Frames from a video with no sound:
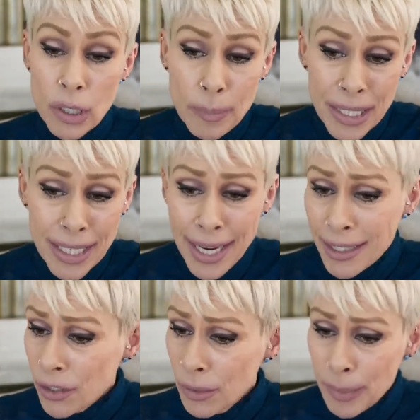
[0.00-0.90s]
could be an
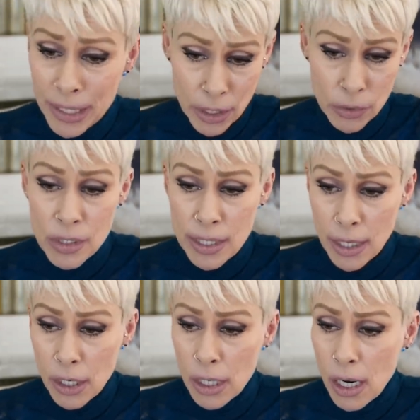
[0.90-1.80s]
actor, but no
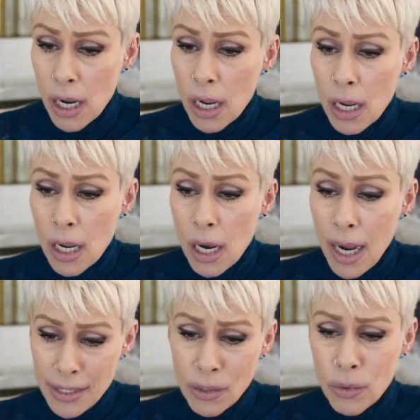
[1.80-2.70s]
singer.
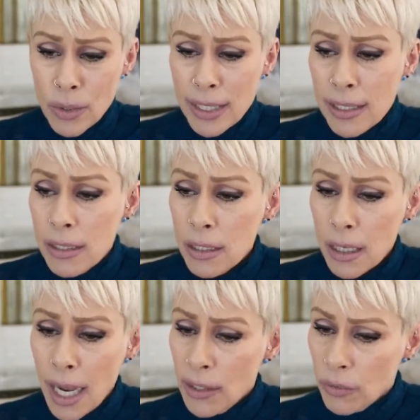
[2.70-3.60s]
I know who it
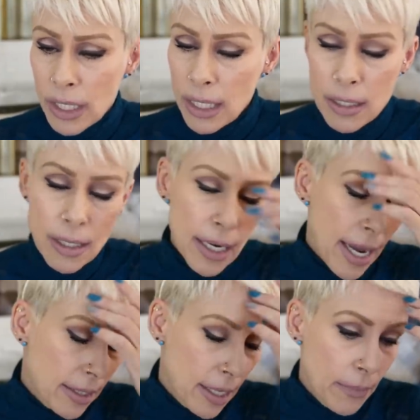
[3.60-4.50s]
is. I don't think he's done
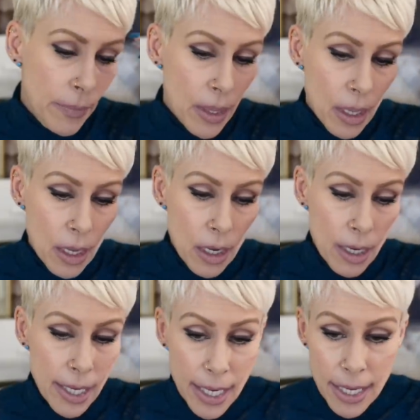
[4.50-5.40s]
acting.
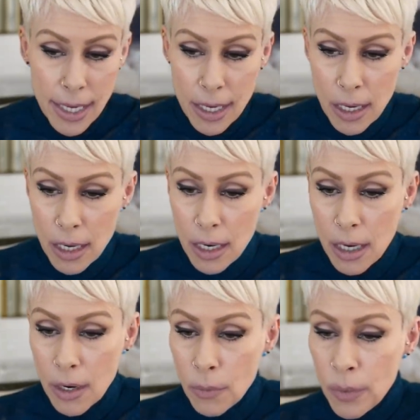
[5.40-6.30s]
He
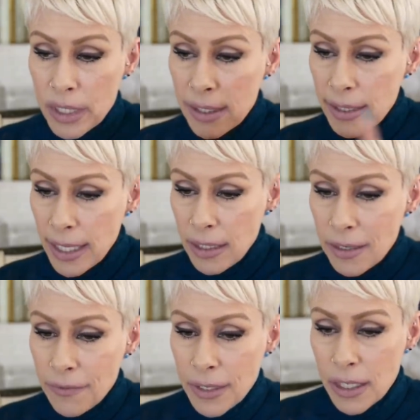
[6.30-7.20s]
was sent
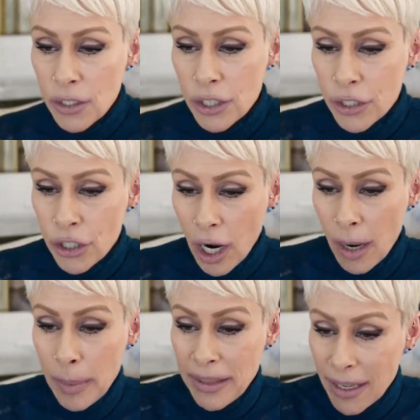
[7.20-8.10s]
to finish the
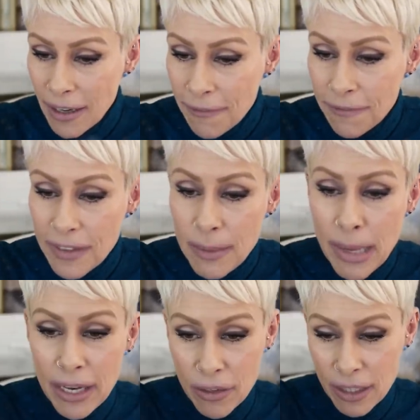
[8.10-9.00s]
job, and then a
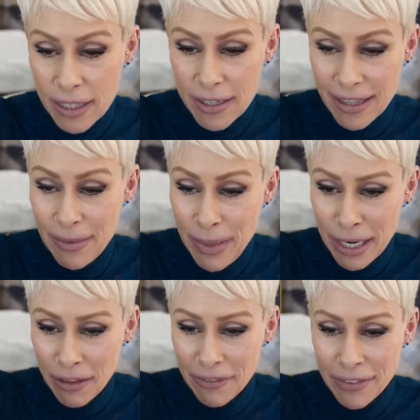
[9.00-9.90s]
female is in the
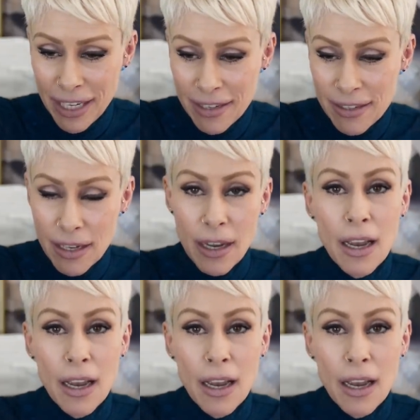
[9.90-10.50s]
middle of this.